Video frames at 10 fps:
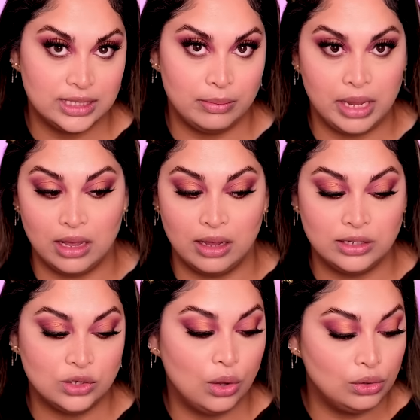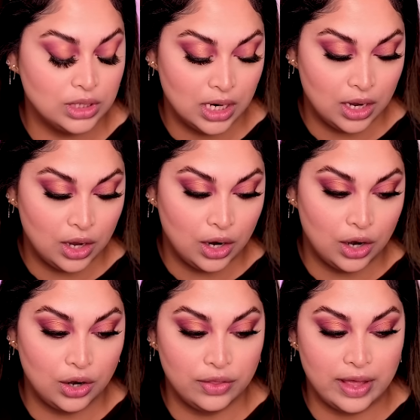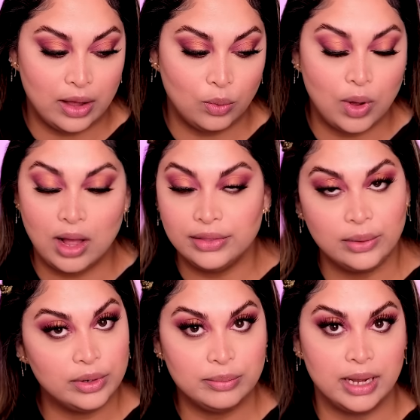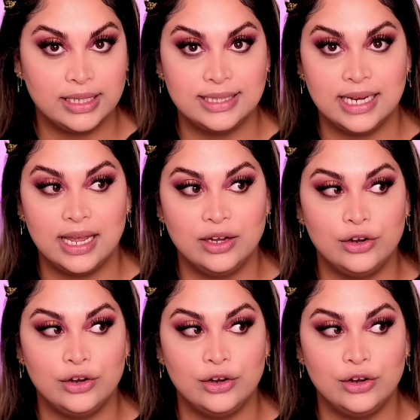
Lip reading: Samia and told her that while they were in Pakistan,